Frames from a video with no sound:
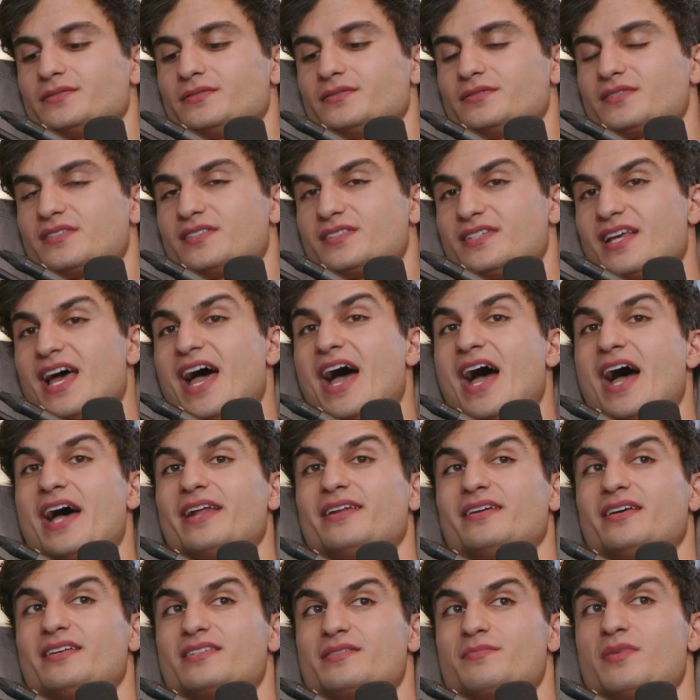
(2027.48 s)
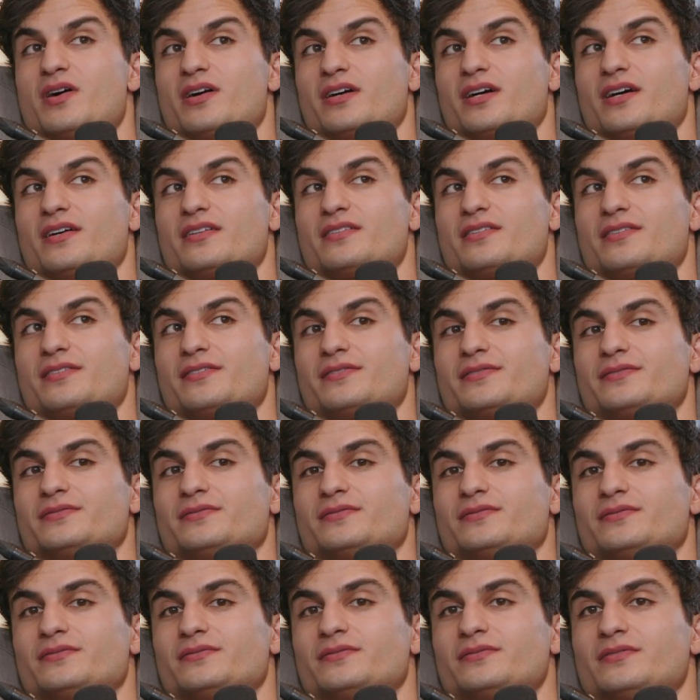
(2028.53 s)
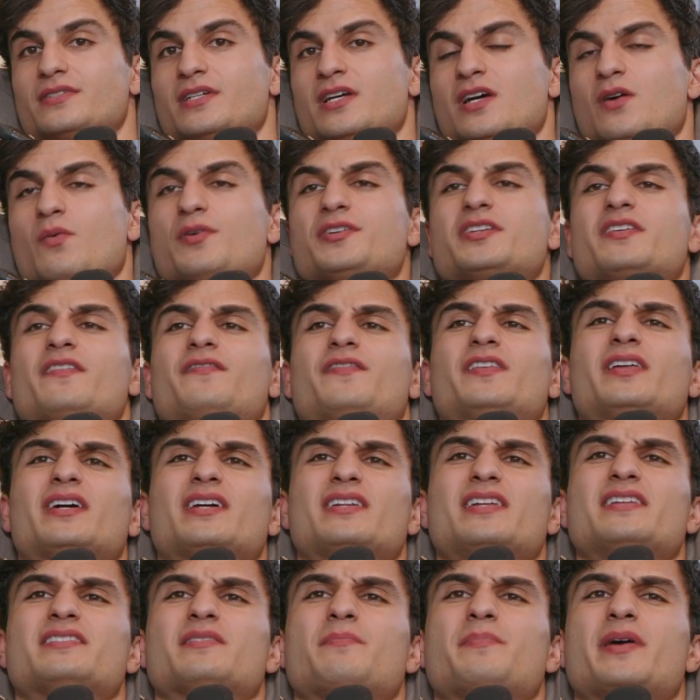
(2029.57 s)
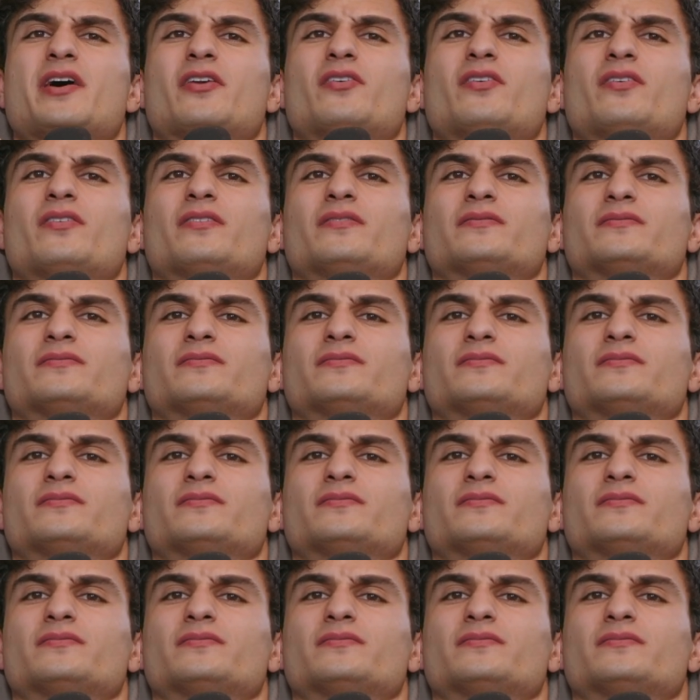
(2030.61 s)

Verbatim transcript: Sad is among us which I feel like it needs a better